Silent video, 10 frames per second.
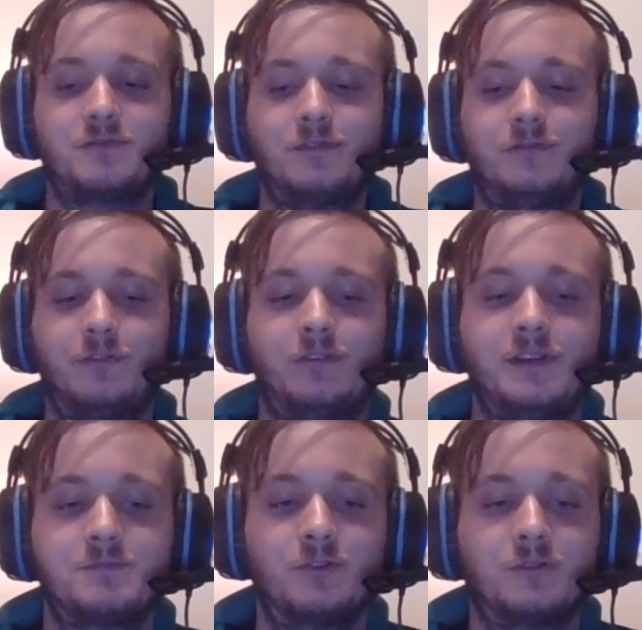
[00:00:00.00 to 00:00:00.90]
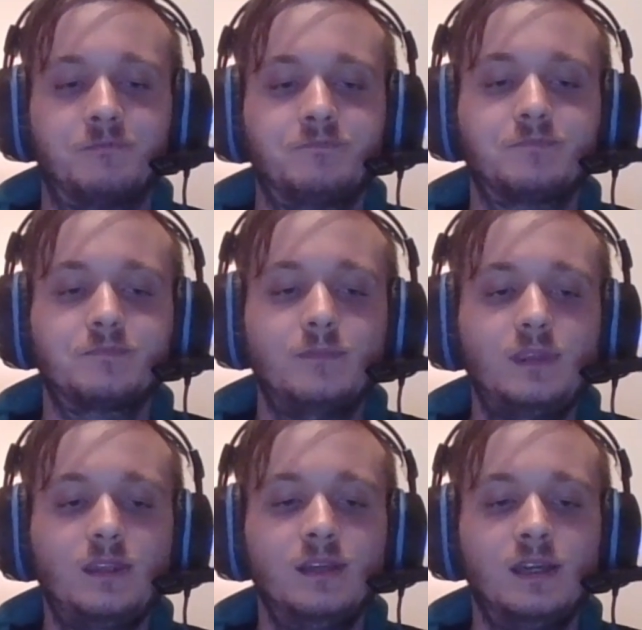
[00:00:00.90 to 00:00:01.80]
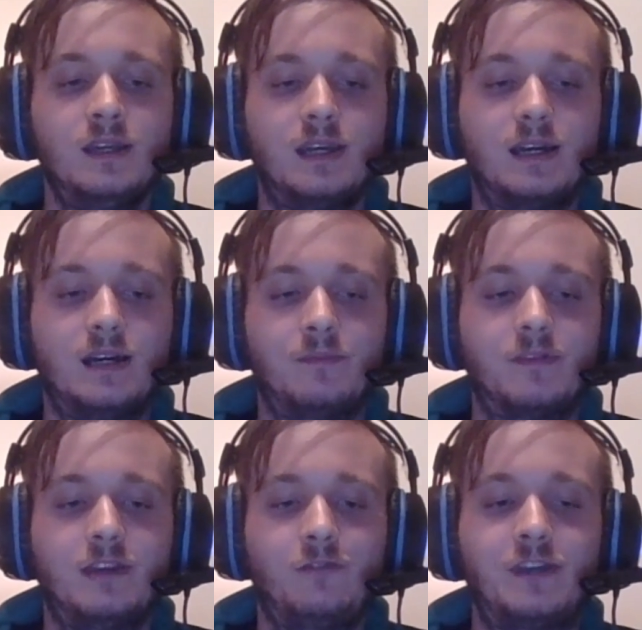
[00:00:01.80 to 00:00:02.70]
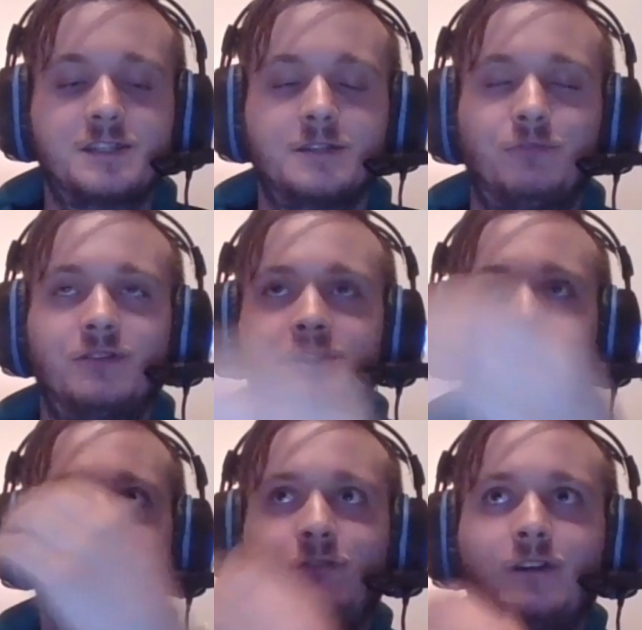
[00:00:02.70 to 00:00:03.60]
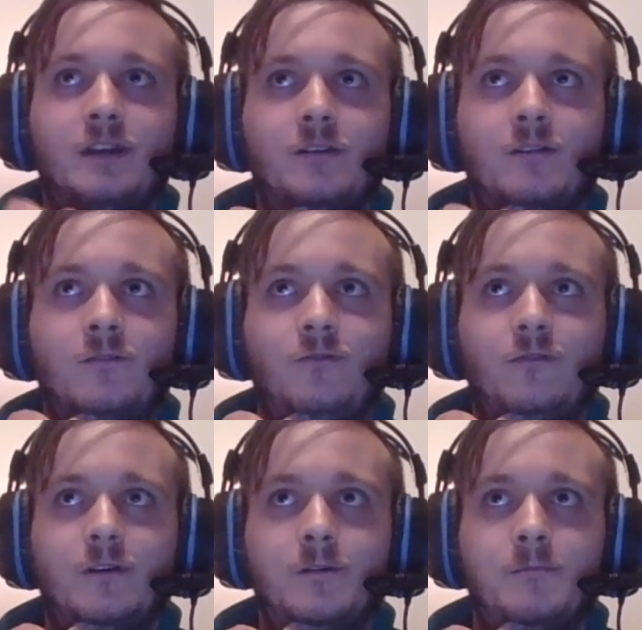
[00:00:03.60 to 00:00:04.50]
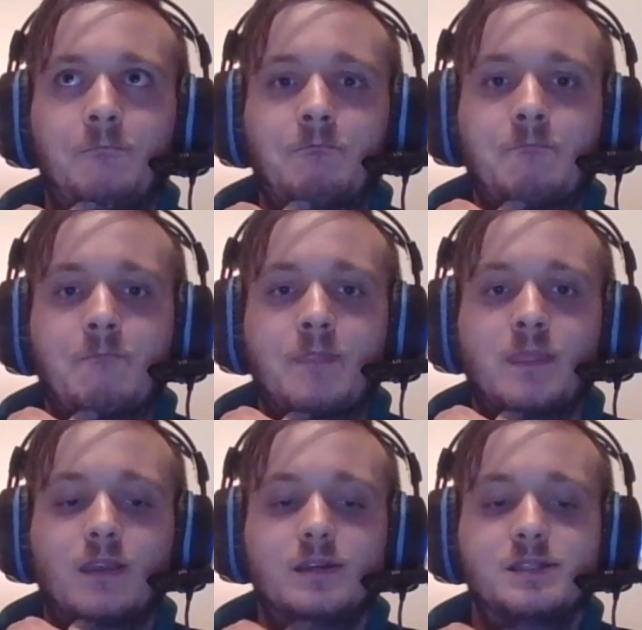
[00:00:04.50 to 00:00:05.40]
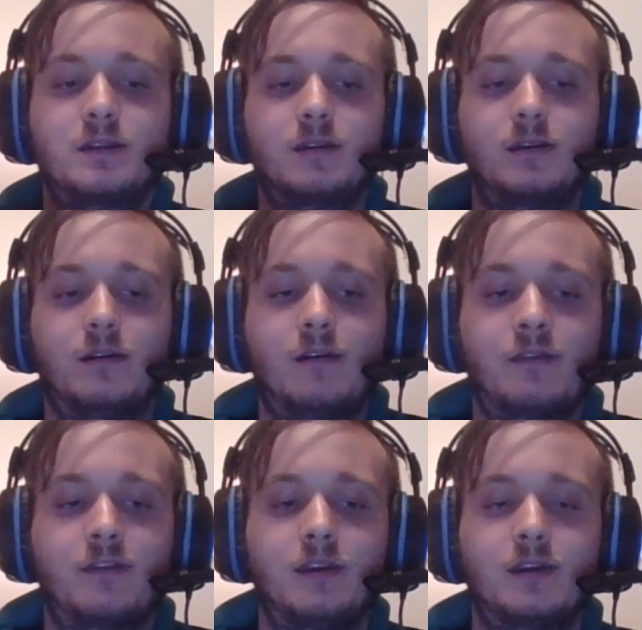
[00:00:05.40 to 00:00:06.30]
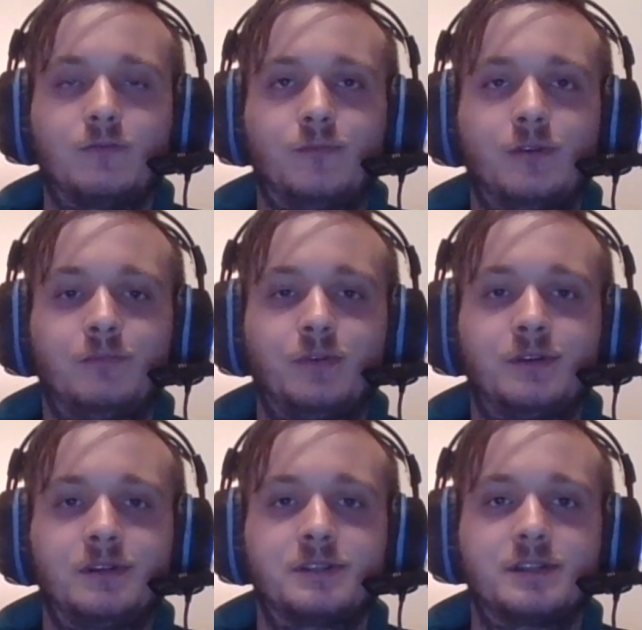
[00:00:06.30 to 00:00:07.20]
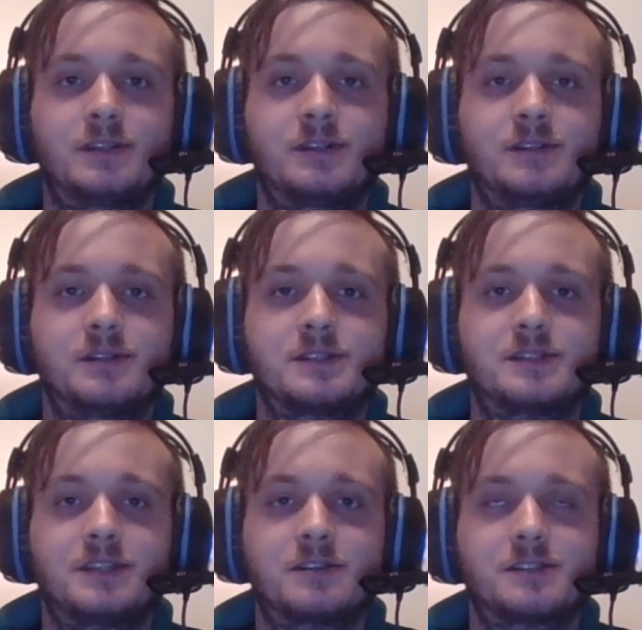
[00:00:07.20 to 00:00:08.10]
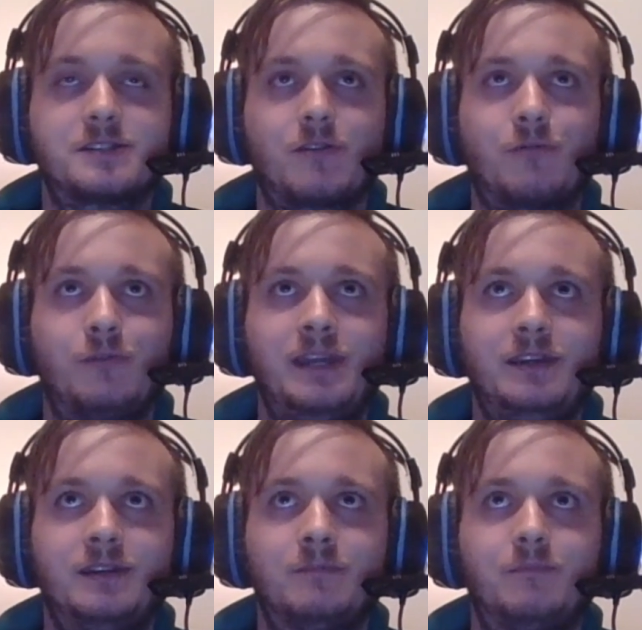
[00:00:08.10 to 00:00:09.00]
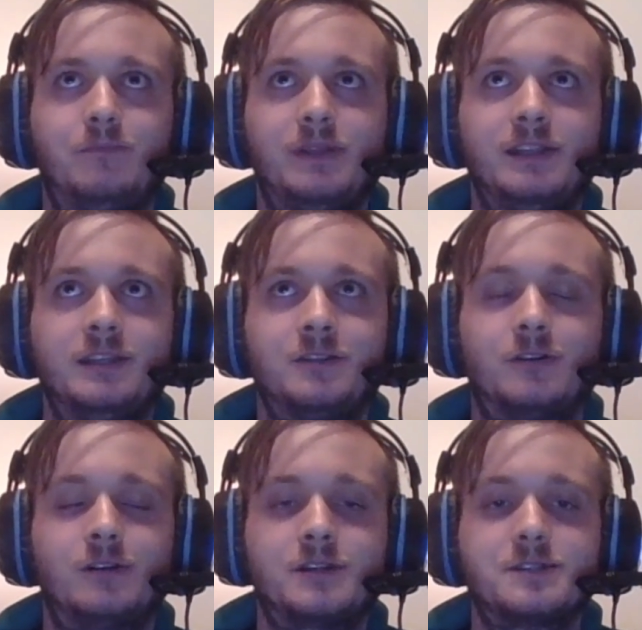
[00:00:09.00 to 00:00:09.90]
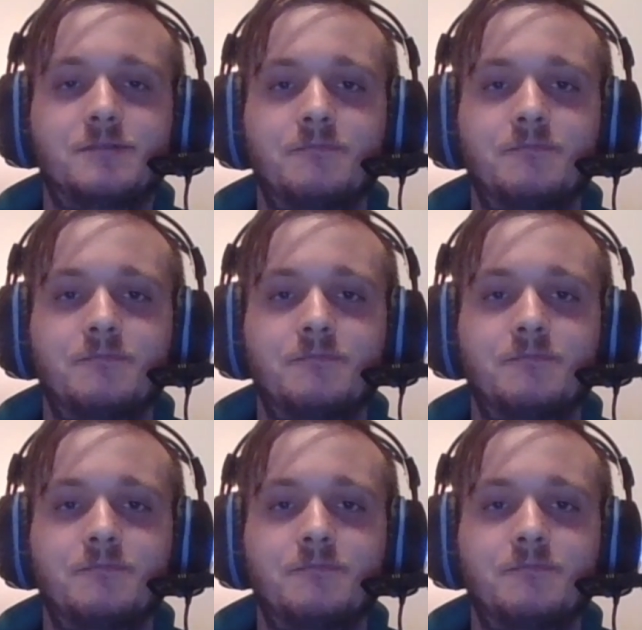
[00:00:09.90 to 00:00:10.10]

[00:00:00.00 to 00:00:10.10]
for, for Facebook. Um, they face a possible fine of um, I think I, I think 1.63 uh, billion dollars